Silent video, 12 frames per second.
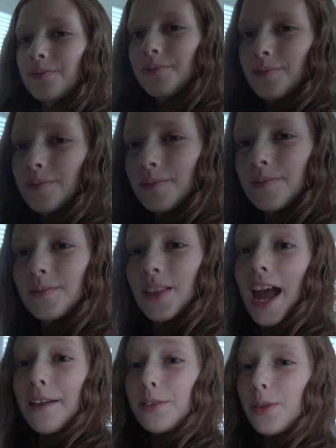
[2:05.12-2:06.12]

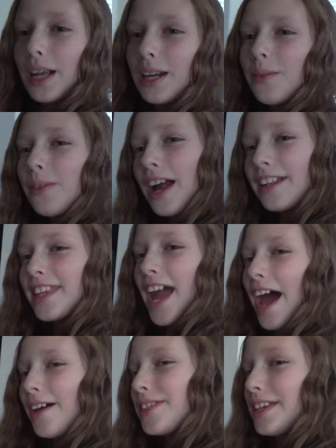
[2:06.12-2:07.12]
Hi everyone, we're at the
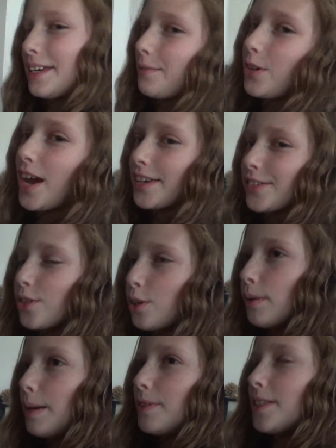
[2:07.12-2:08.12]
house. I'll give you a house tour
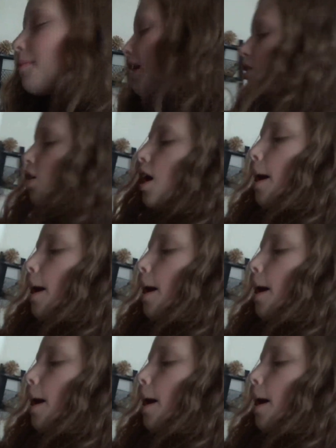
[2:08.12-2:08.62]
maybe tomorrow.